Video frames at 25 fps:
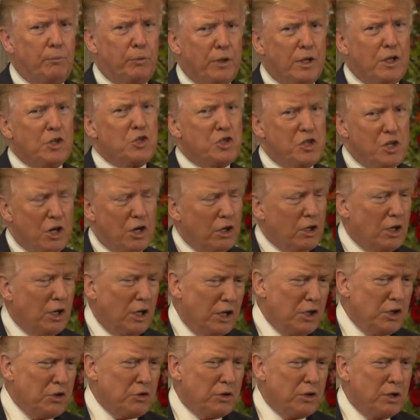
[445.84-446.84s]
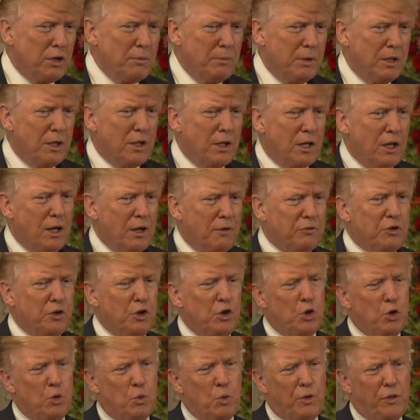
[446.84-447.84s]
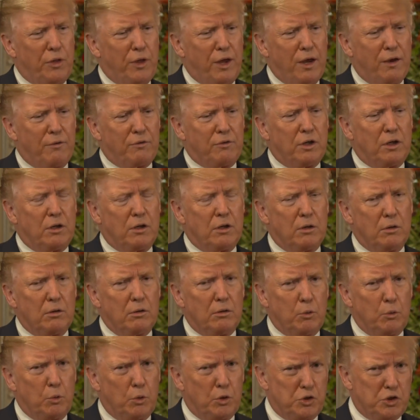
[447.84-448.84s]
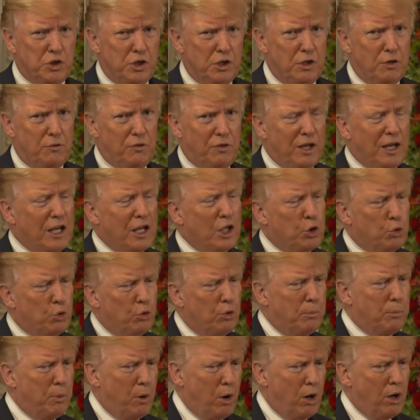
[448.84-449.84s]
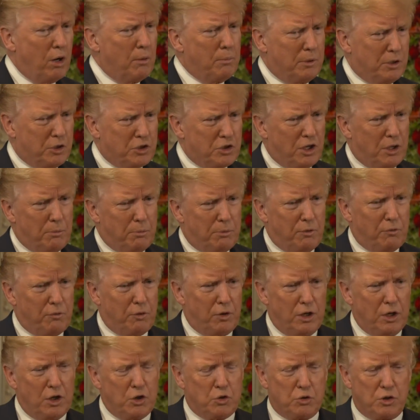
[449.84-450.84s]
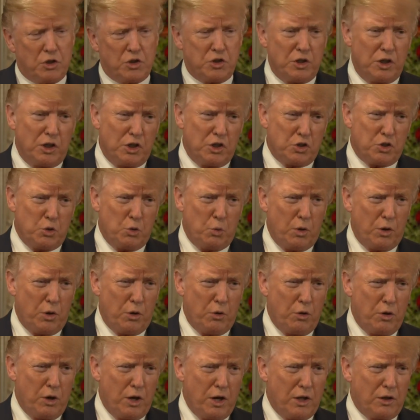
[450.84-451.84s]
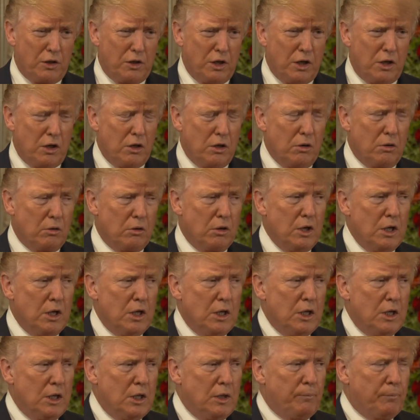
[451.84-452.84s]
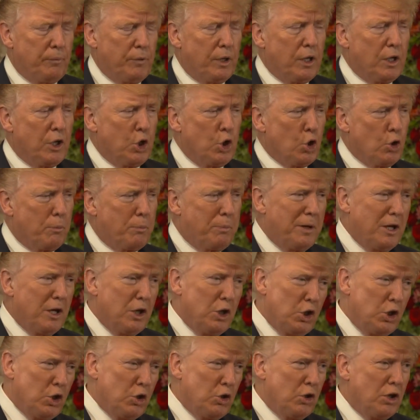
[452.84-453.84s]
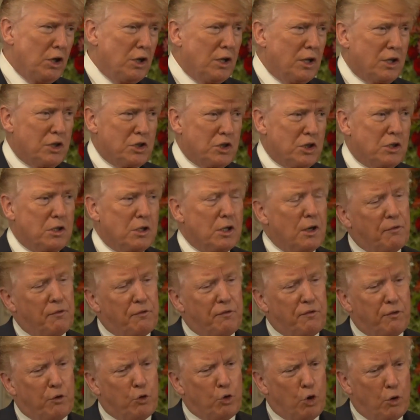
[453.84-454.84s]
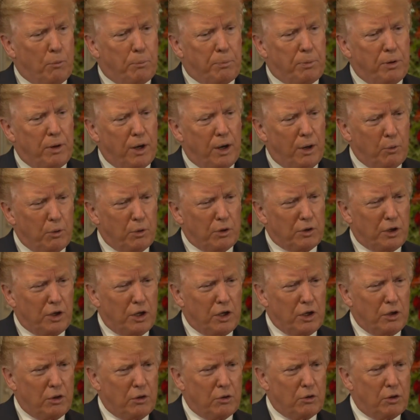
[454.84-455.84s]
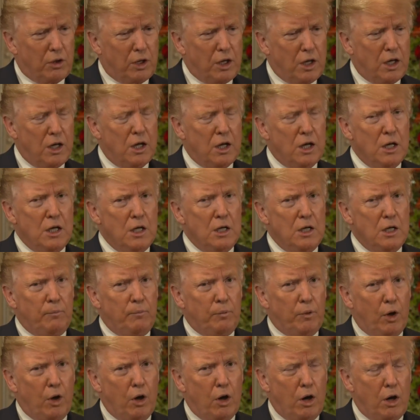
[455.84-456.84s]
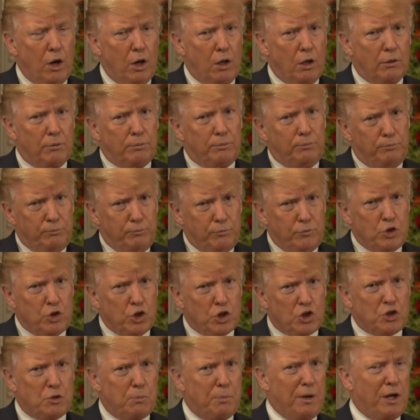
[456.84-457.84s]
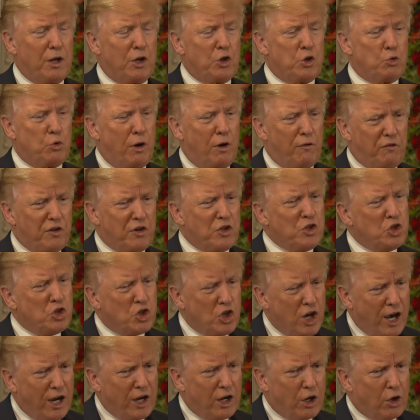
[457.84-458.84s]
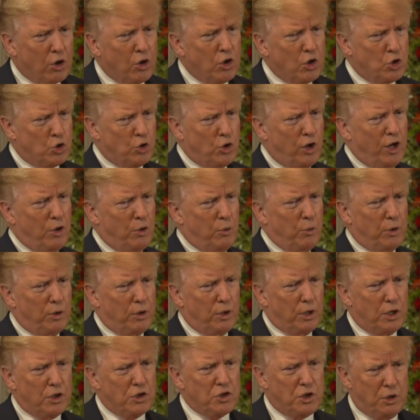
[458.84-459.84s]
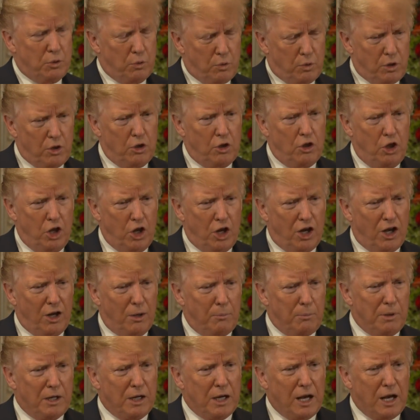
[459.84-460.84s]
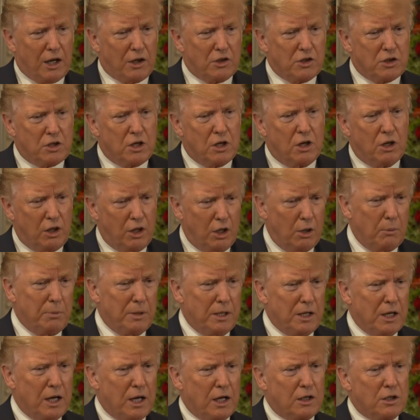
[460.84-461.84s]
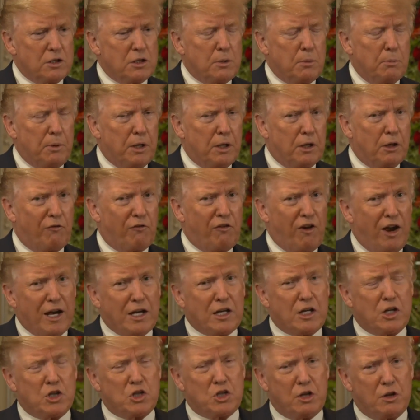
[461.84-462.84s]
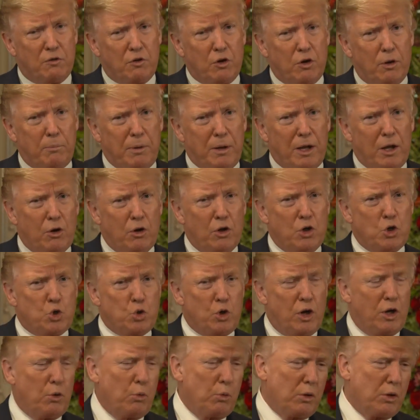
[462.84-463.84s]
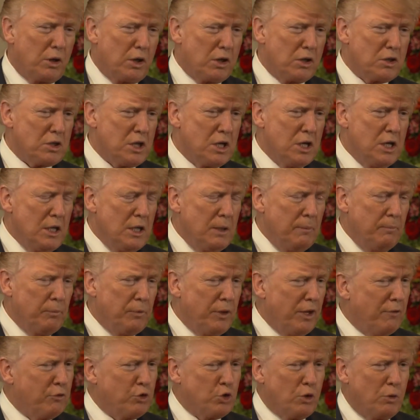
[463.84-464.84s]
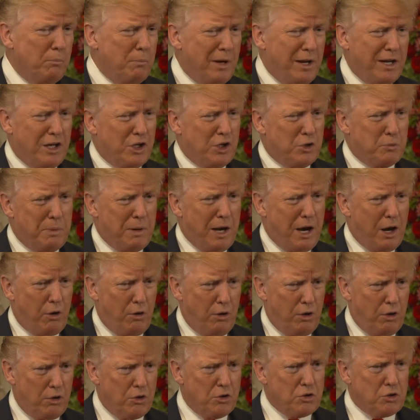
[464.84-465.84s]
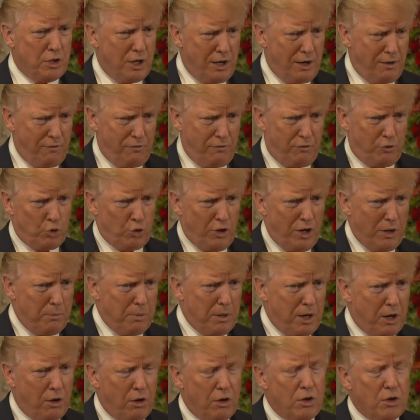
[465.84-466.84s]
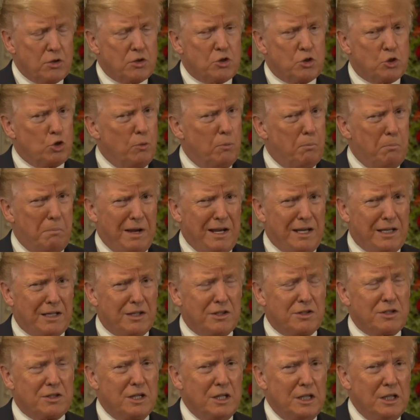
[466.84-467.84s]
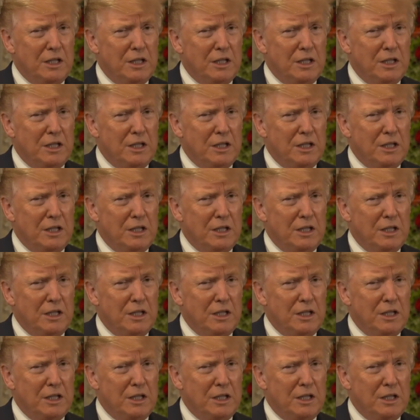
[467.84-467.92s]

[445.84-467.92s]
It's their country. I mean, they have to do what they have to do, and we'll see if they get through Parliament. It's going to be very interesting as to whether or not they do. European Union, that's a tough group, I will tell you. They are just about as rough as China on trade with us, and they're going to be next. They'll be next. But the fact is they're very bad on trade with us. They have tremendous barriers. They have trade barriers, tremendous.